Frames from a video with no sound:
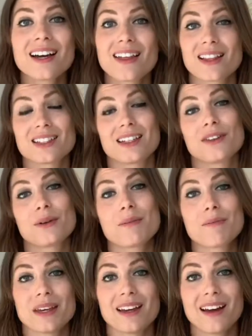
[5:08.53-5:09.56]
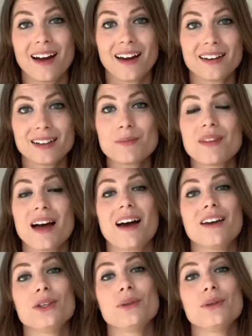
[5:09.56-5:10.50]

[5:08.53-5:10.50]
that's another big item that you